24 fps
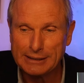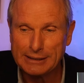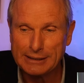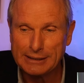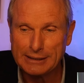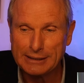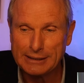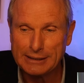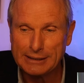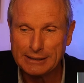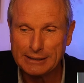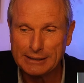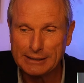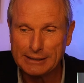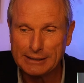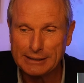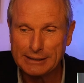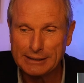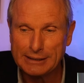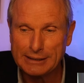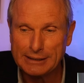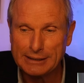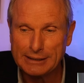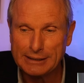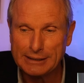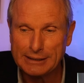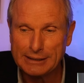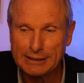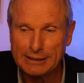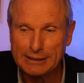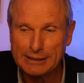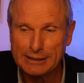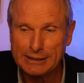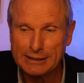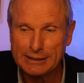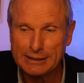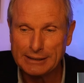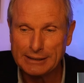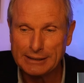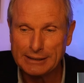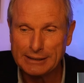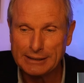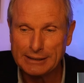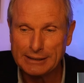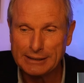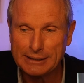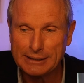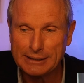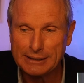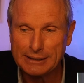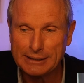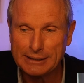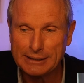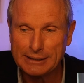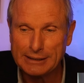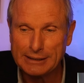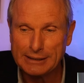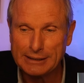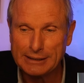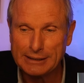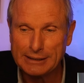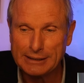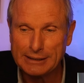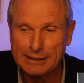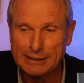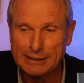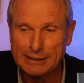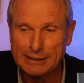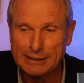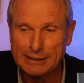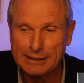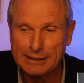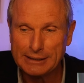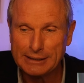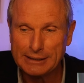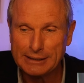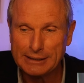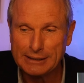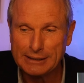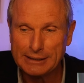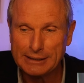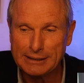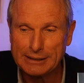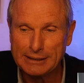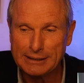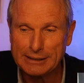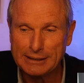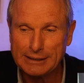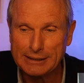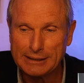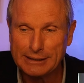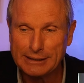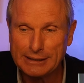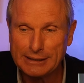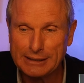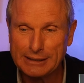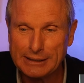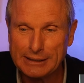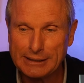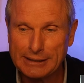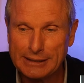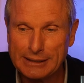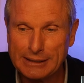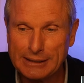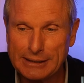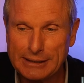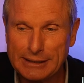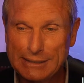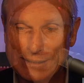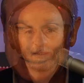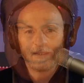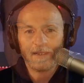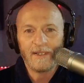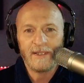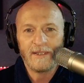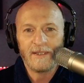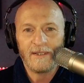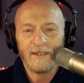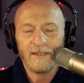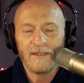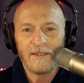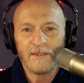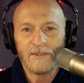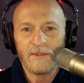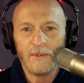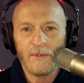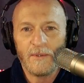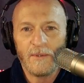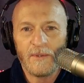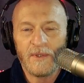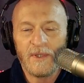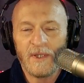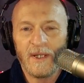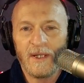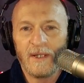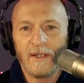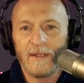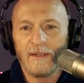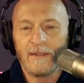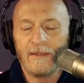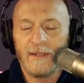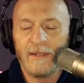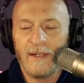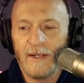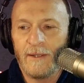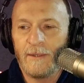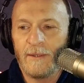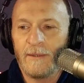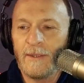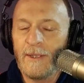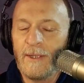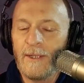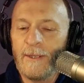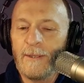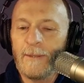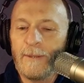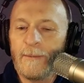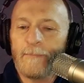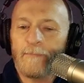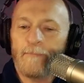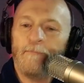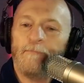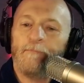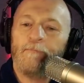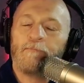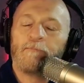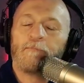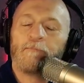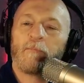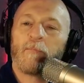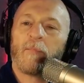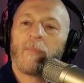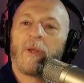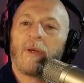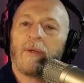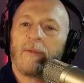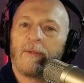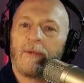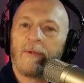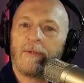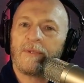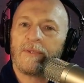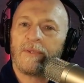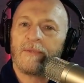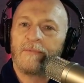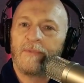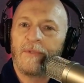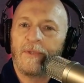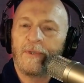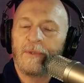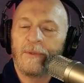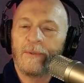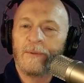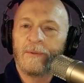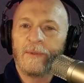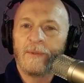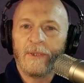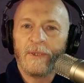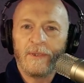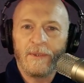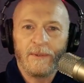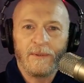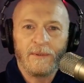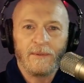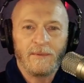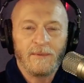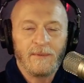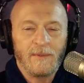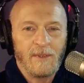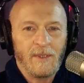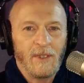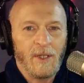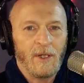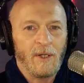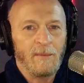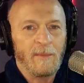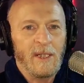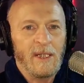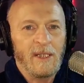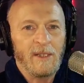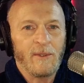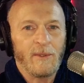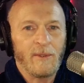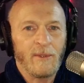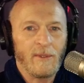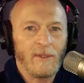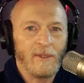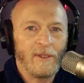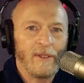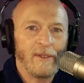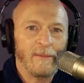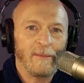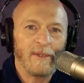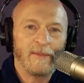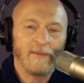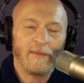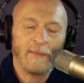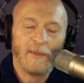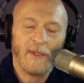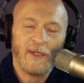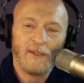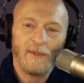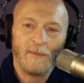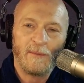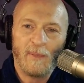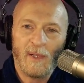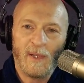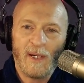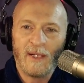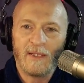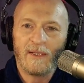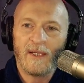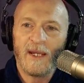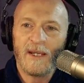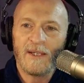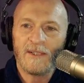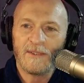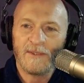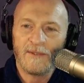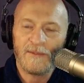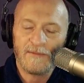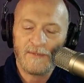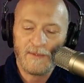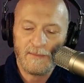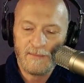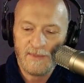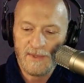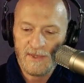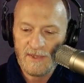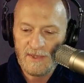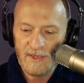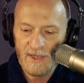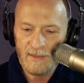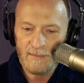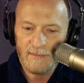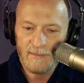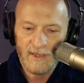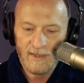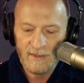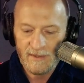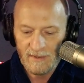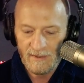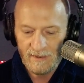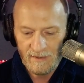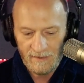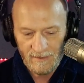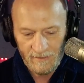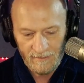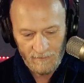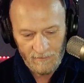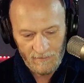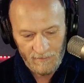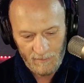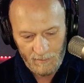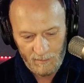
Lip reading: he is all in, I guess. Chuck is all in on this whole thing. Now, those of you who know me or know me from the other podcast or from some other